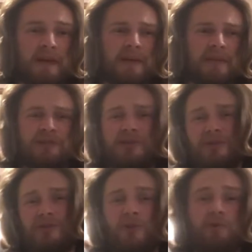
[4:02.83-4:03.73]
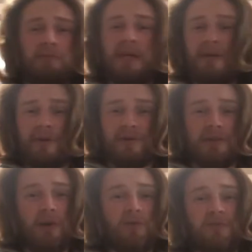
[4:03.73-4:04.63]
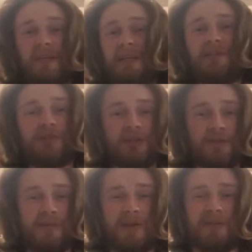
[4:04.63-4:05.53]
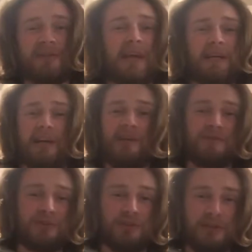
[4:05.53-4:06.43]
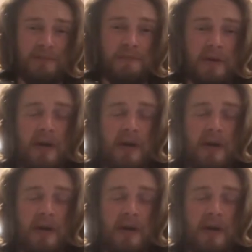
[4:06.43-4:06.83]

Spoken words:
that Jesus told Peter to go feed his sheep and to take care of his sheep.